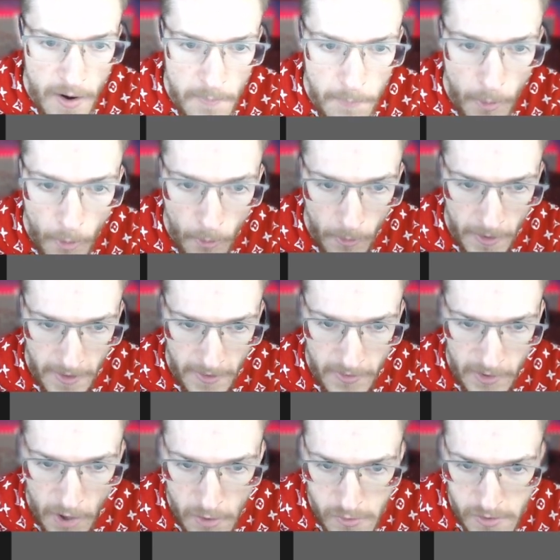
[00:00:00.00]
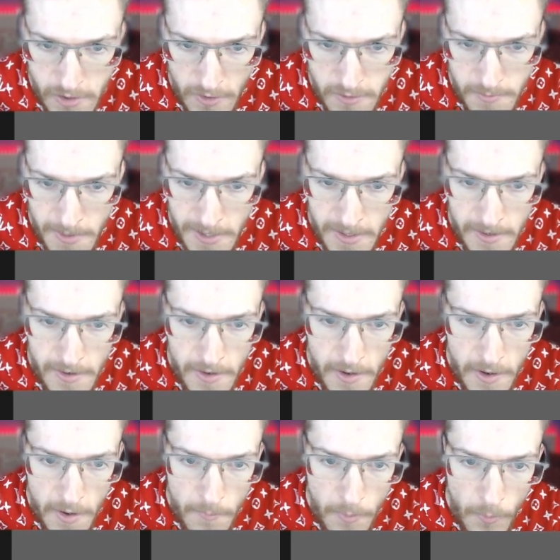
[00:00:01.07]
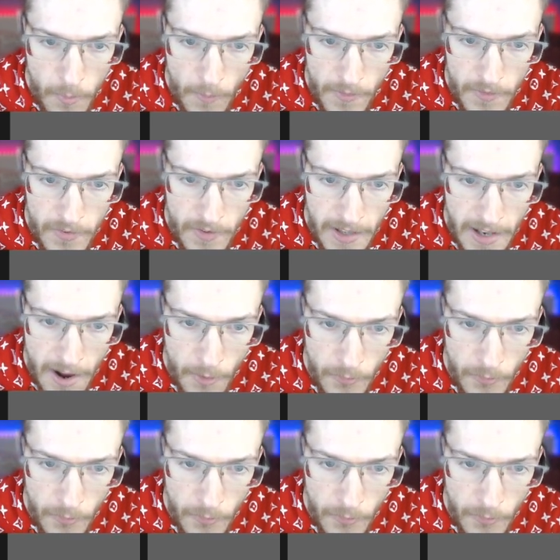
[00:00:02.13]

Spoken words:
poorly, so don't judge me. But what this allows